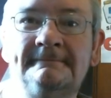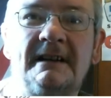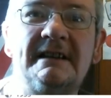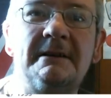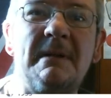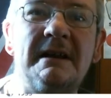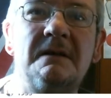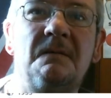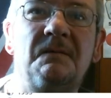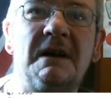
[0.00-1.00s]
and they may
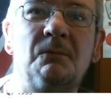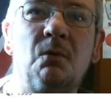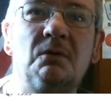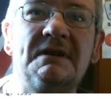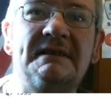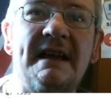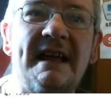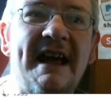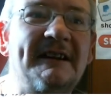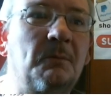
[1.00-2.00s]
have watered their
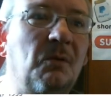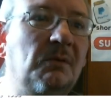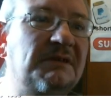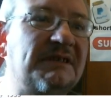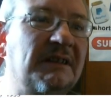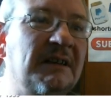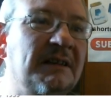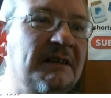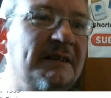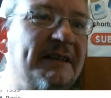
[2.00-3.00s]
animals
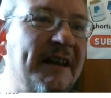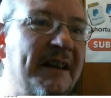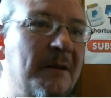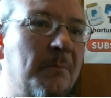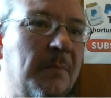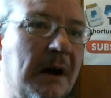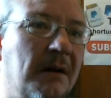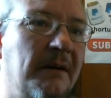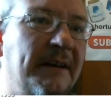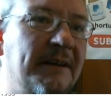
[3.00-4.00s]

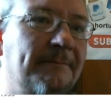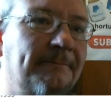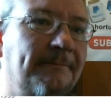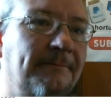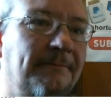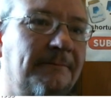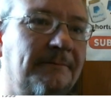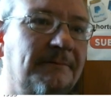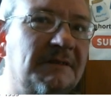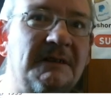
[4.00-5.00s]
nearby.
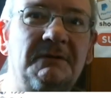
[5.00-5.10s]
Let's have a